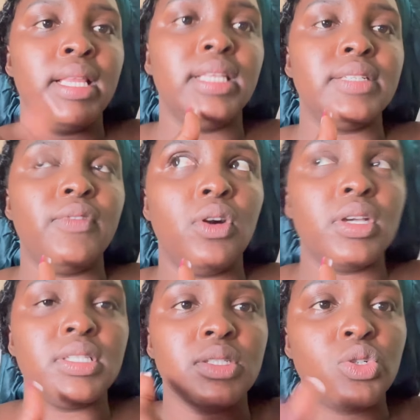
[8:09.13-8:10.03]
This
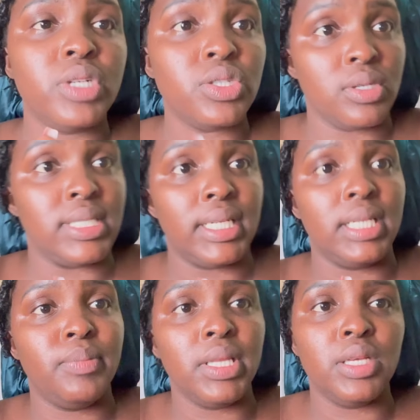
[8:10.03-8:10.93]
vlog is, today's on
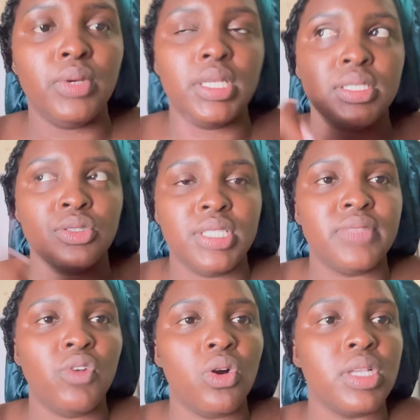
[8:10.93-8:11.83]
Saturday, by the way. So
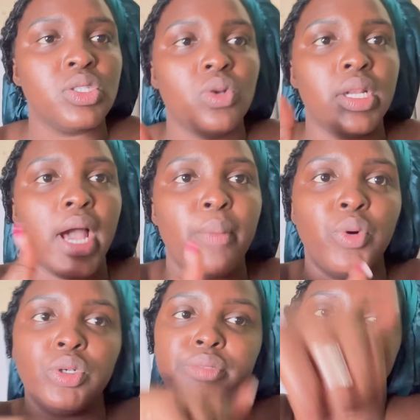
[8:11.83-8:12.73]
this vlog is going up
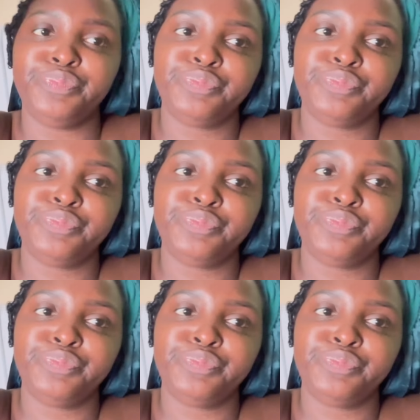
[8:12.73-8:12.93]
on